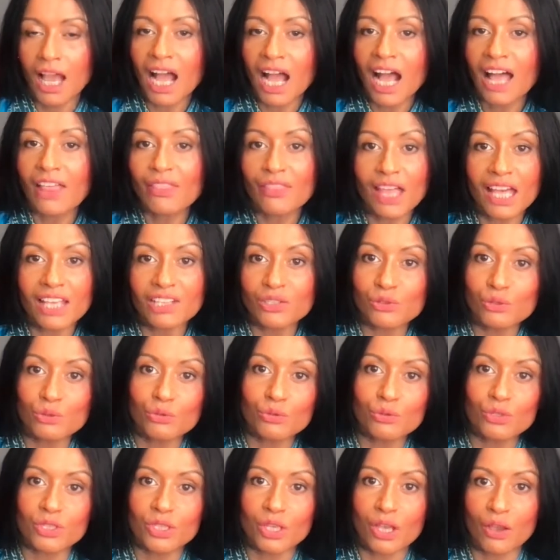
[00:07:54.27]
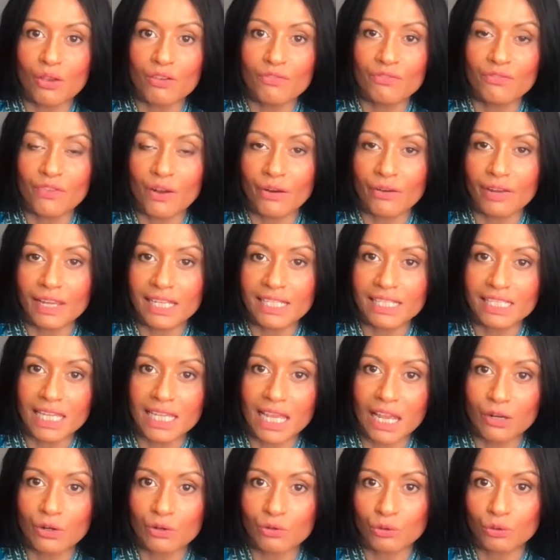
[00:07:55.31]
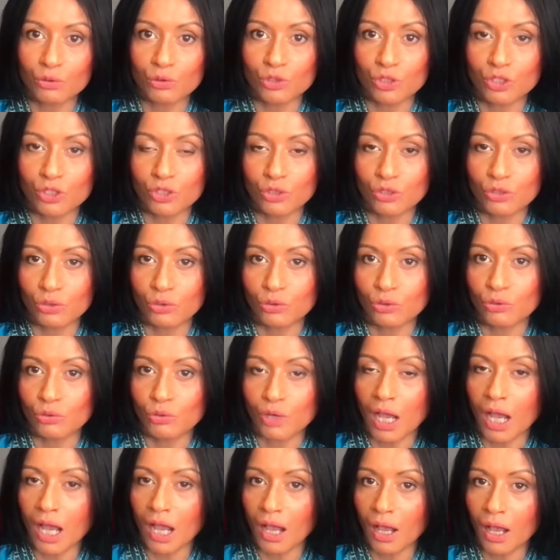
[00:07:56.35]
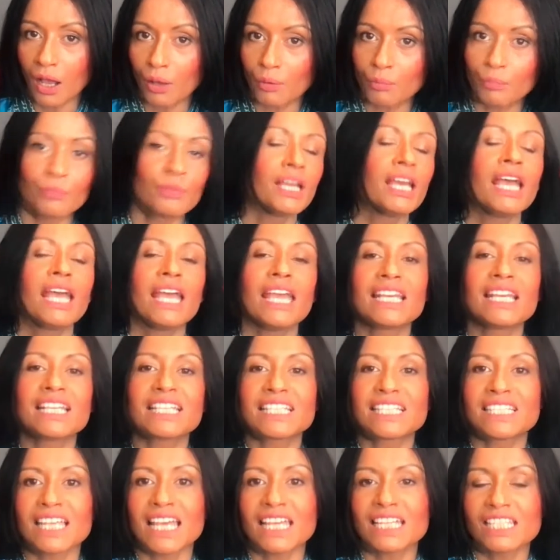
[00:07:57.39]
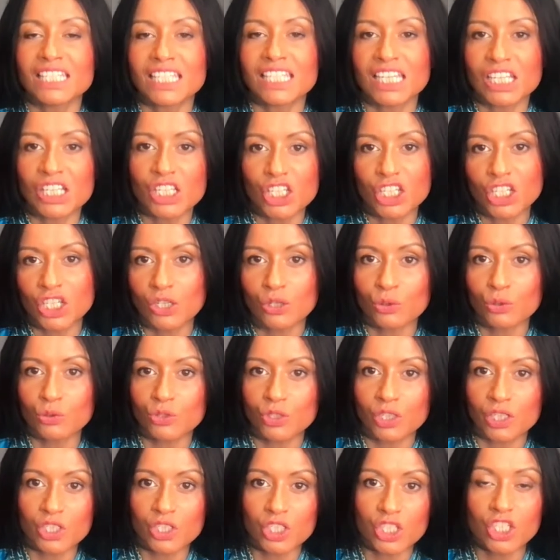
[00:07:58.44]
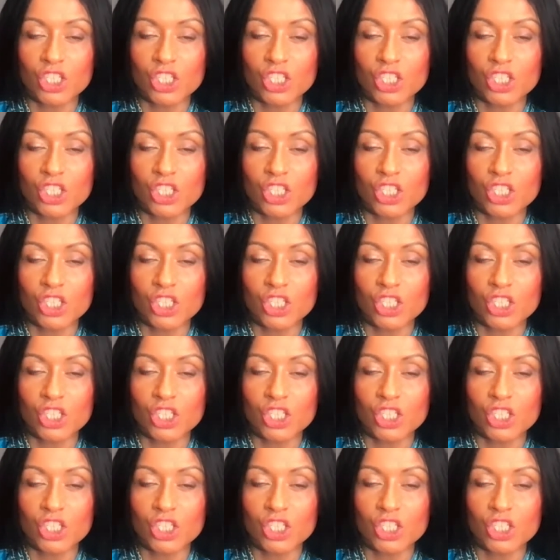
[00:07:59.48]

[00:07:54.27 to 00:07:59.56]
And that's also very integral to extending children just